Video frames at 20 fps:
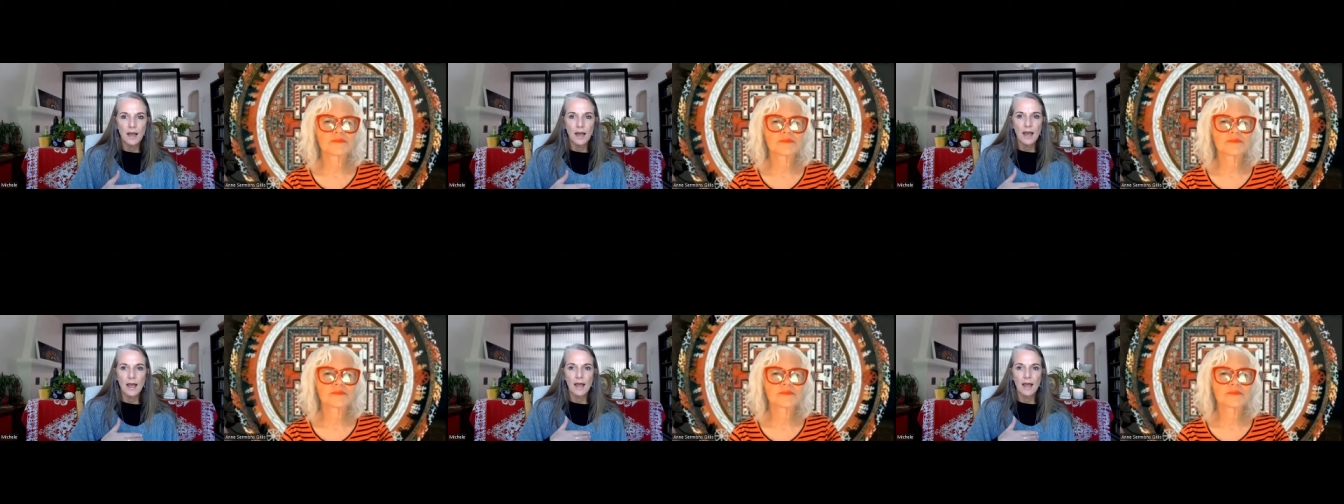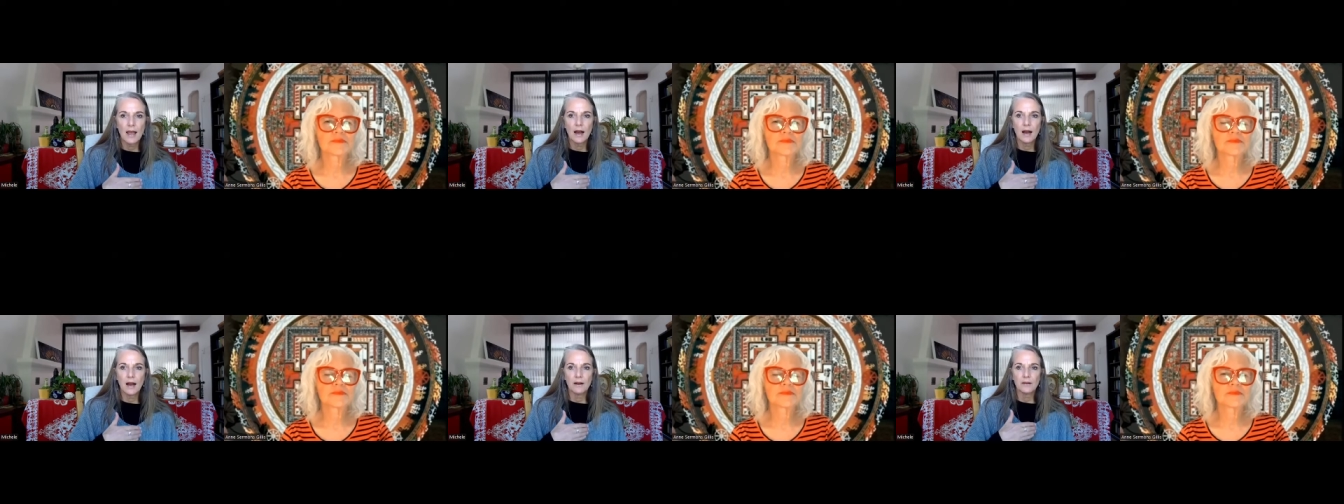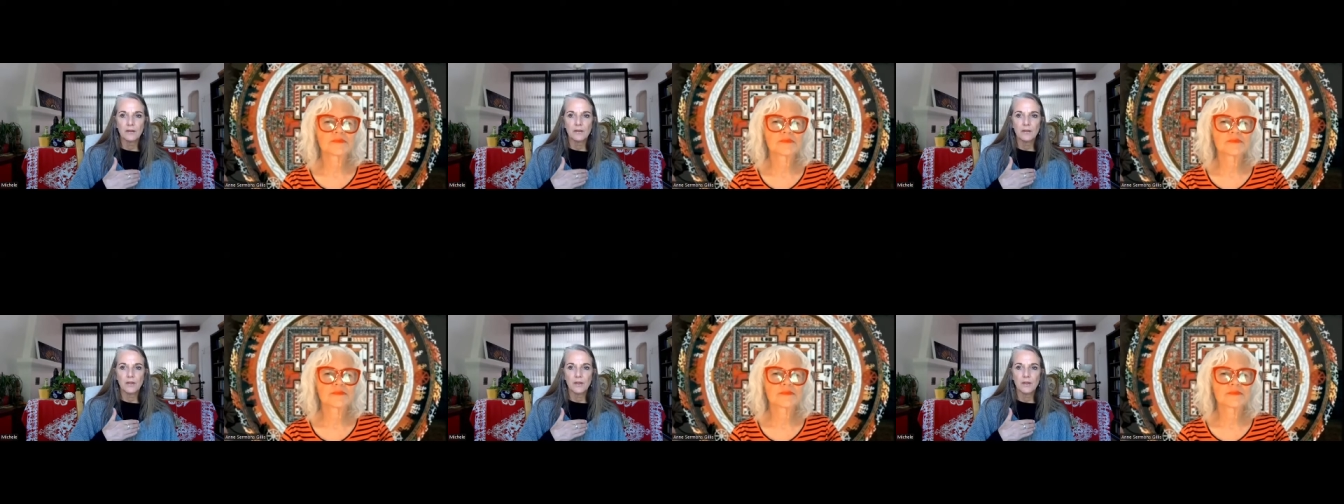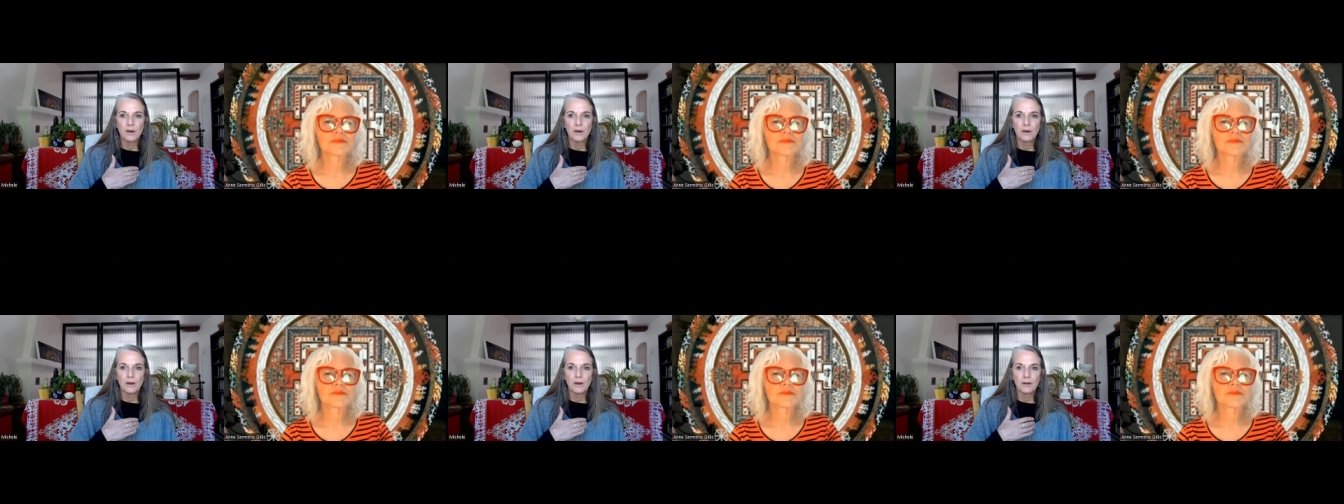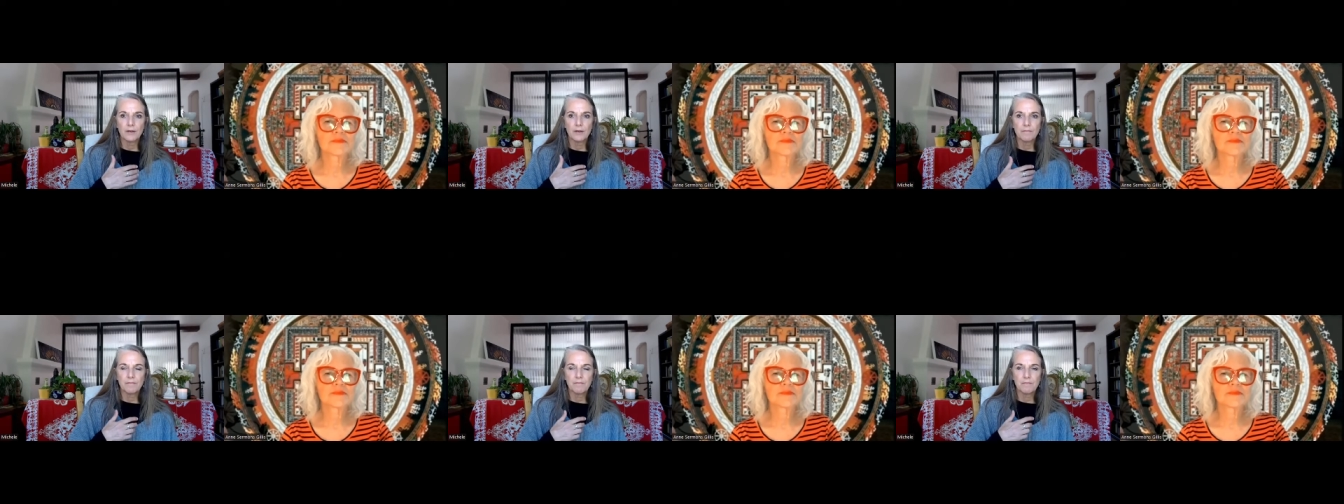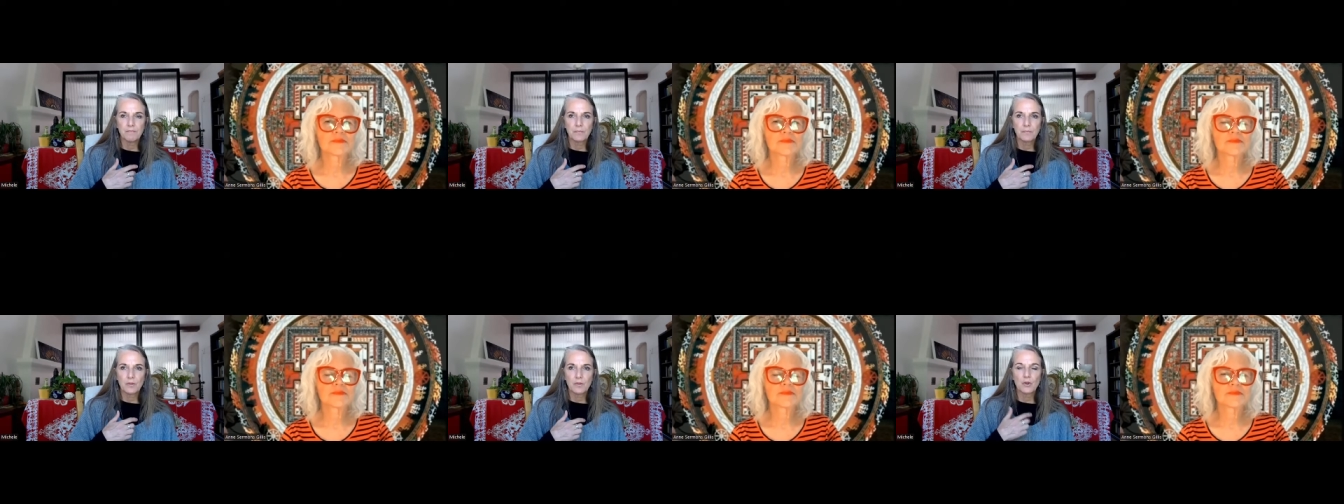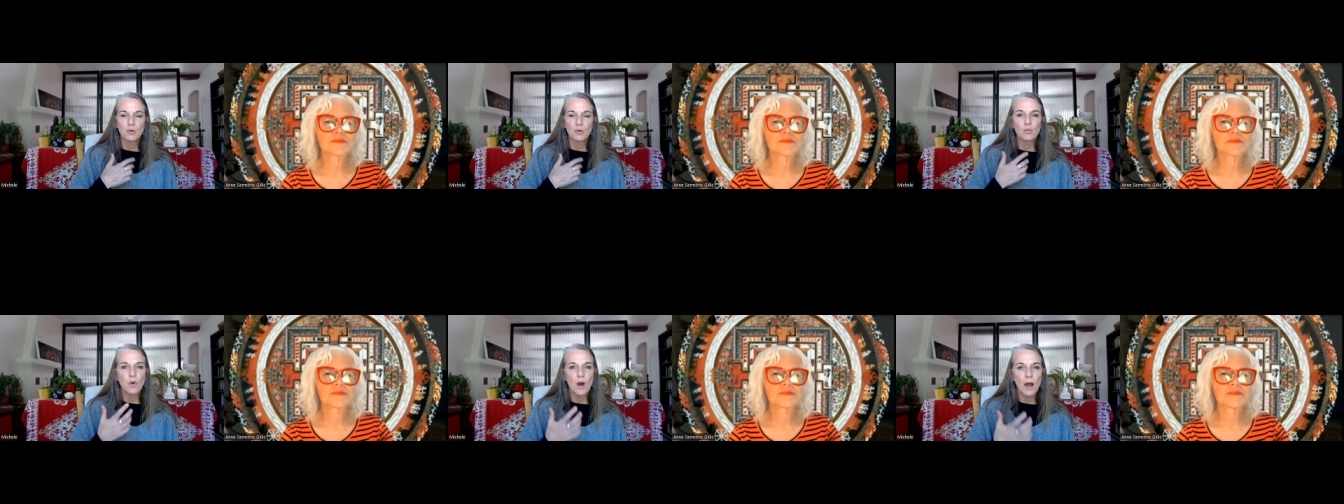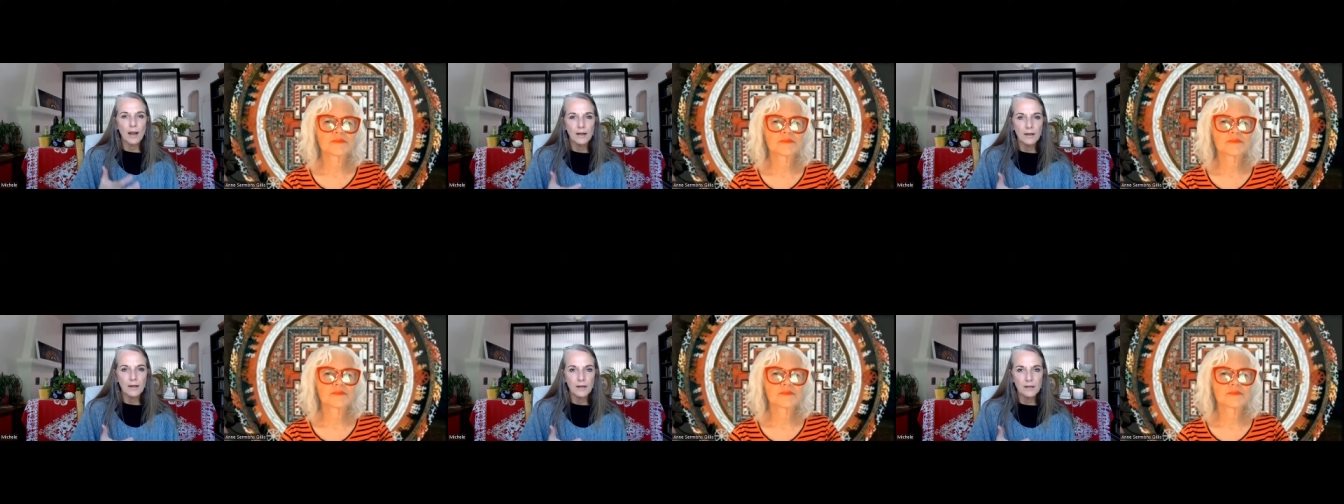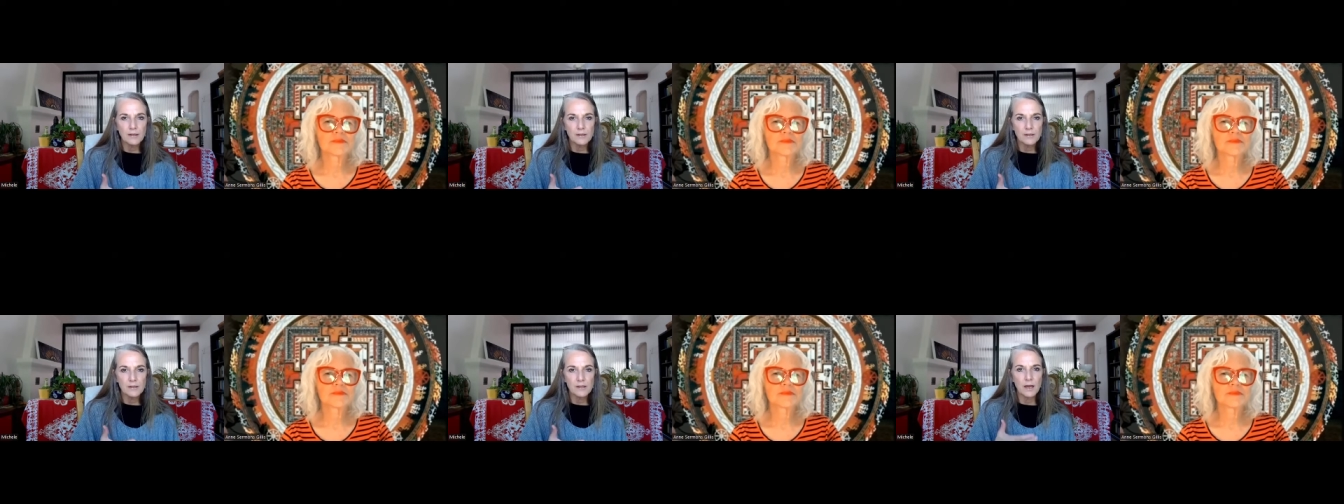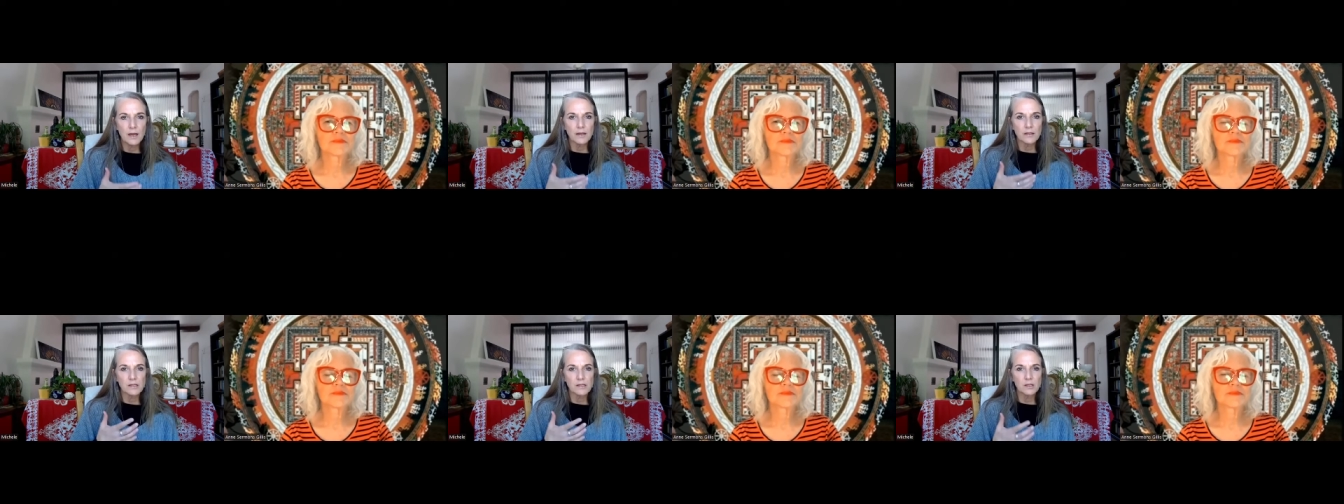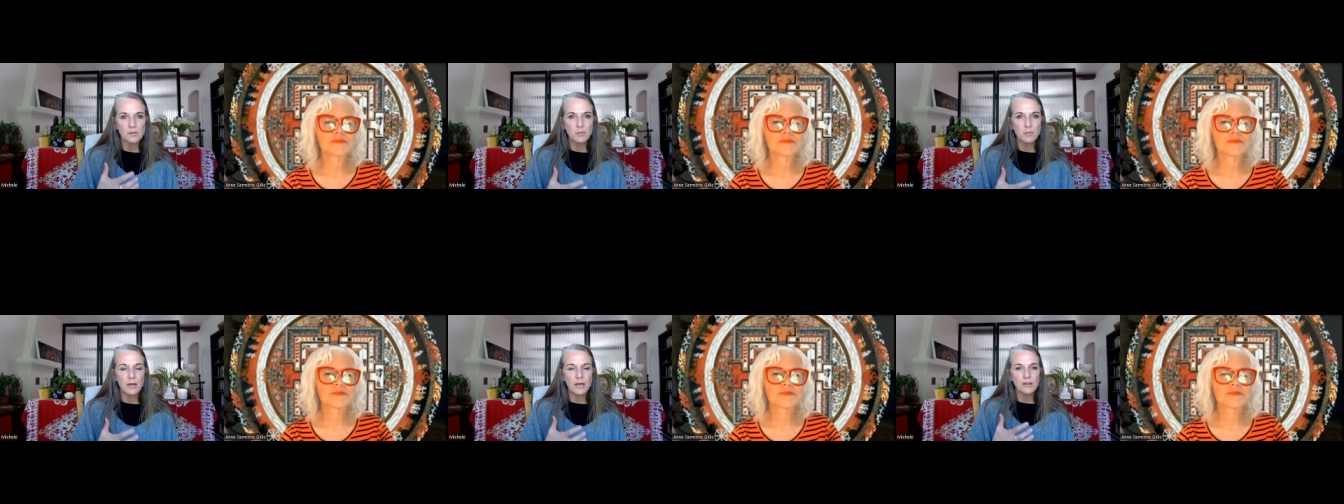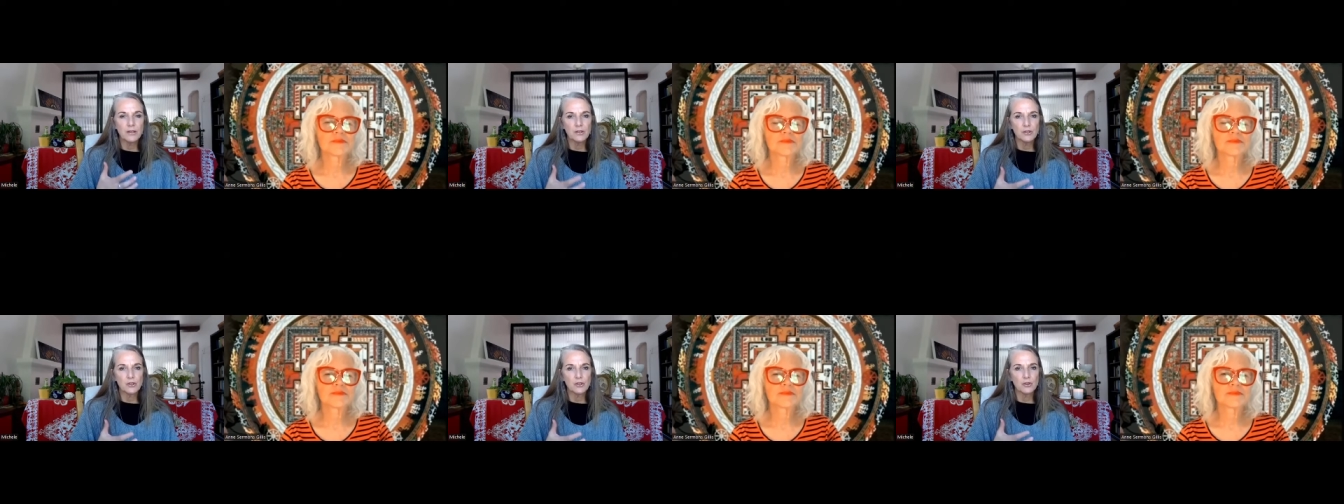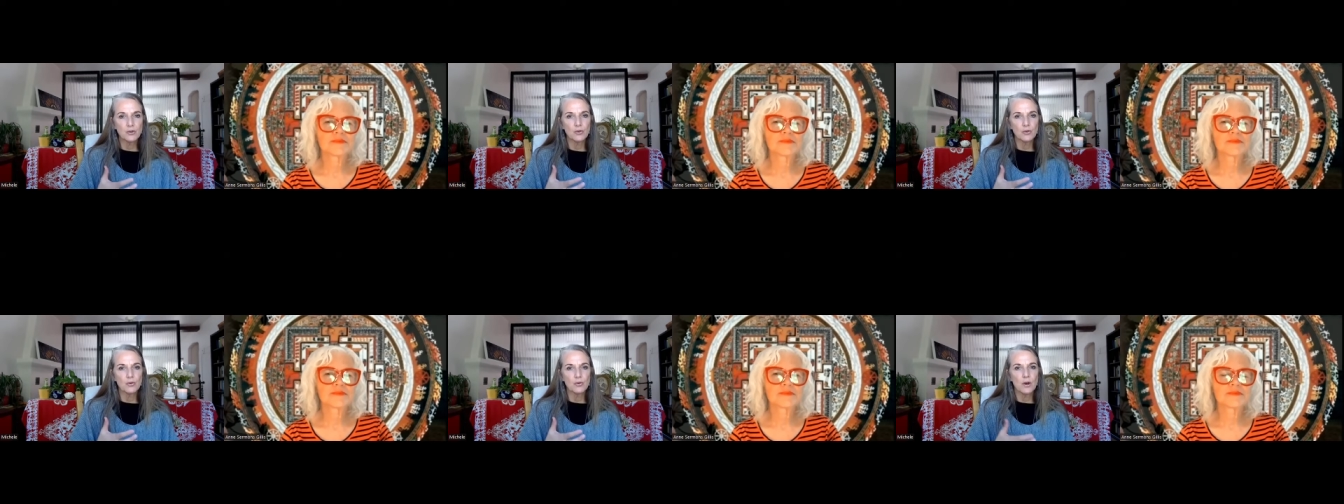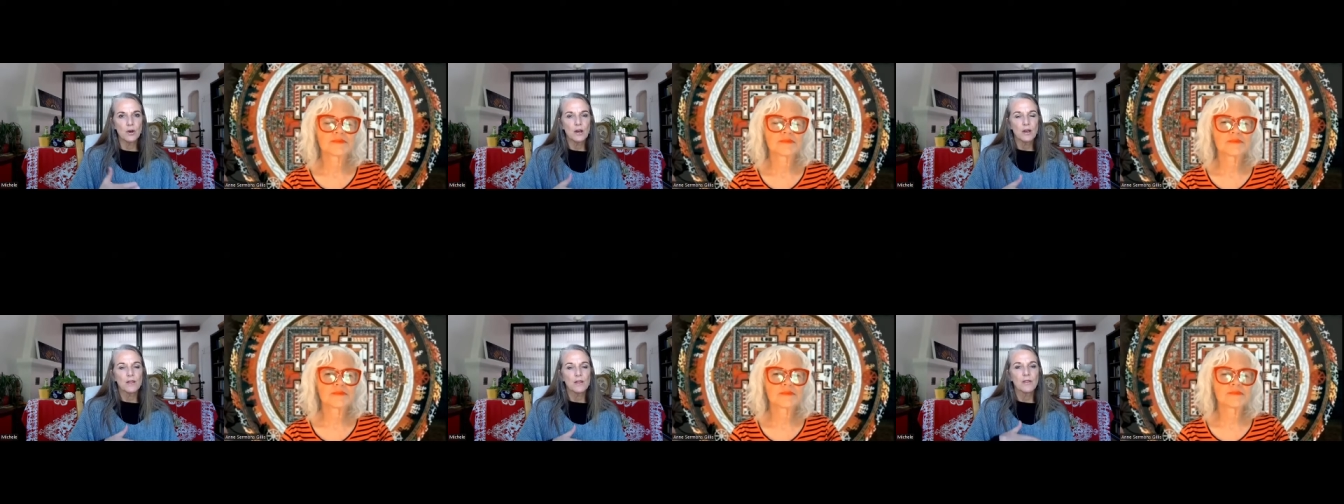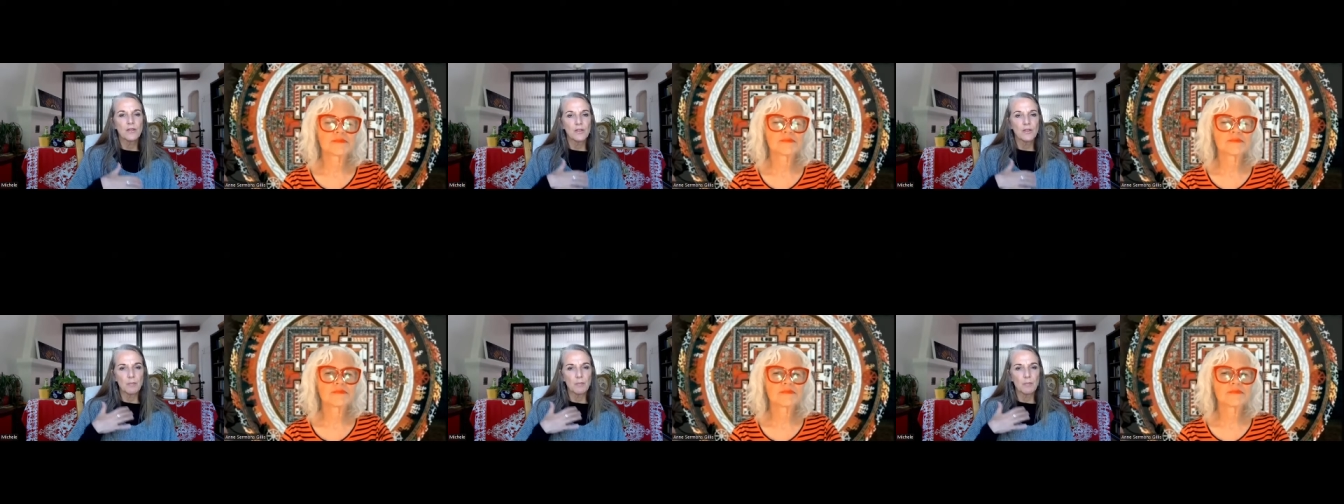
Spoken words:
and the writings that speak to the